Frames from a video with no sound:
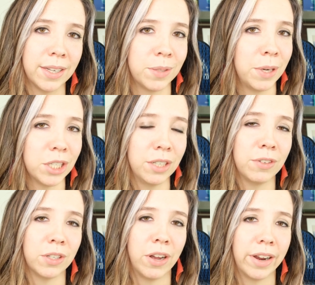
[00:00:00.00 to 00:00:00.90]
especially if
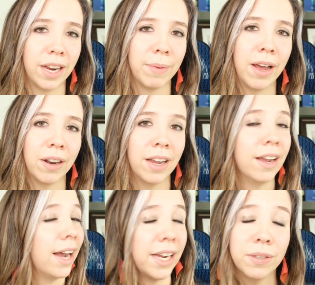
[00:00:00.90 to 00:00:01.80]
you're talking about
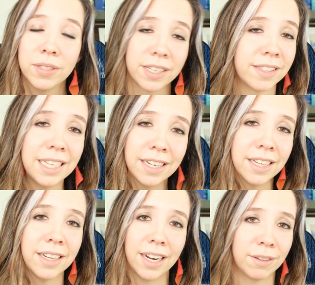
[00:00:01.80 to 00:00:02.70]
how you
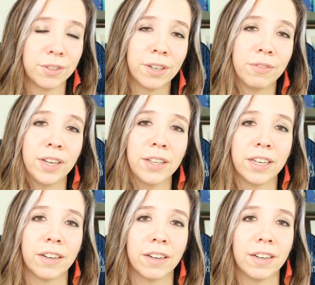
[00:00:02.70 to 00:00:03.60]
succeeded after a
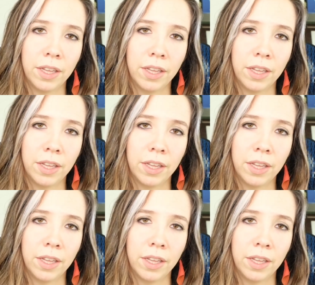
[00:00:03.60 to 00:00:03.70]
failure.